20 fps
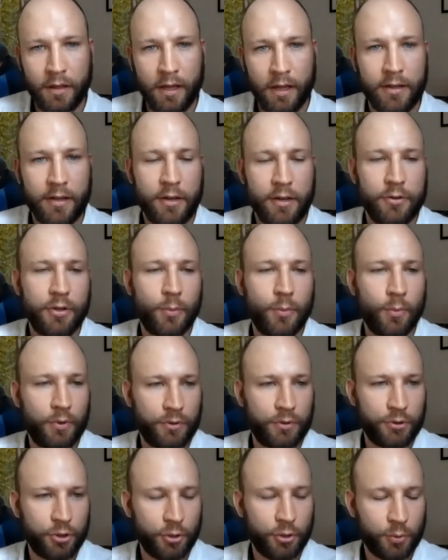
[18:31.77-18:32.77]
And note that
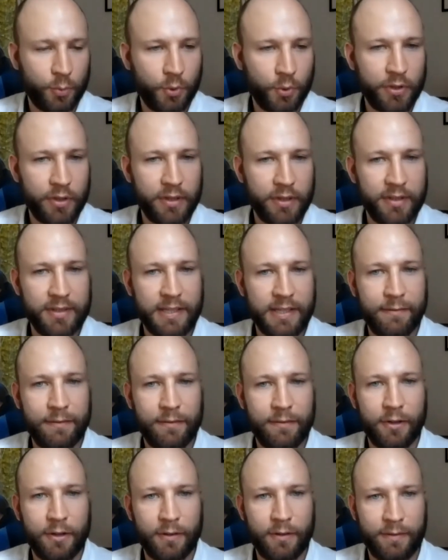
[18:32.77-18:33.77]
what shots 1 and
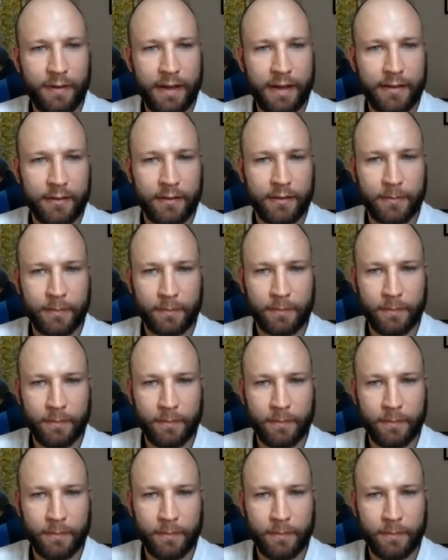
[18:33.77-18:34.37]
7 are off-end.